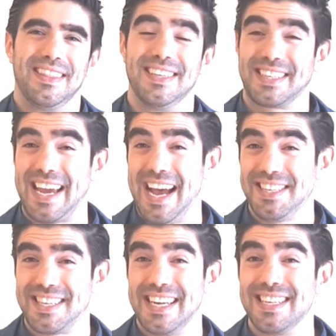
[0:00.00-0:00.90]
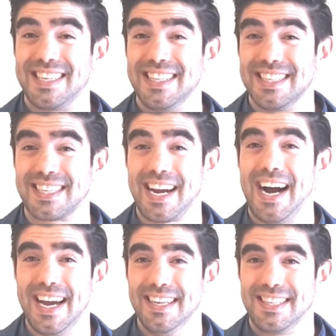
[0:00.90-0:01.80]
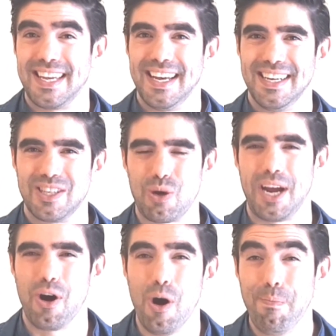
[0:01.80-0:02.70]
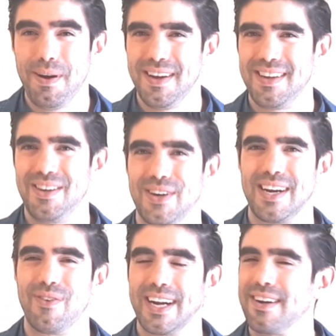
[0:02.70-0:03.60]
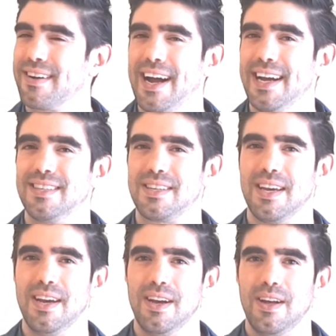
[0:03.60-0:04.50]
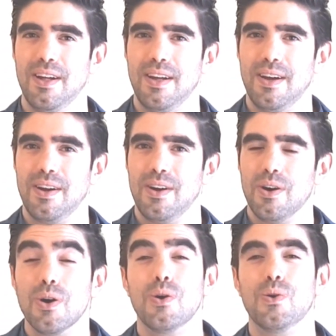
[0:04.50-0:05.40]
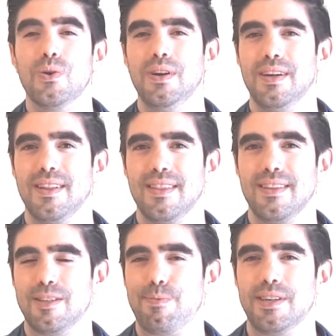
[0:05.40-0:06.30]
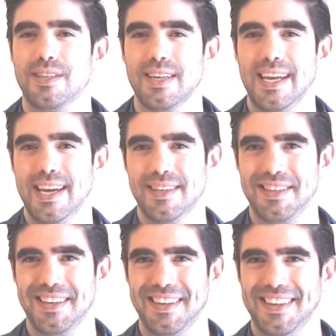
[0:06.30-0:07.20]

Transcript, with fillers: This guest is in disguise, so I hope you can recognize who this person is.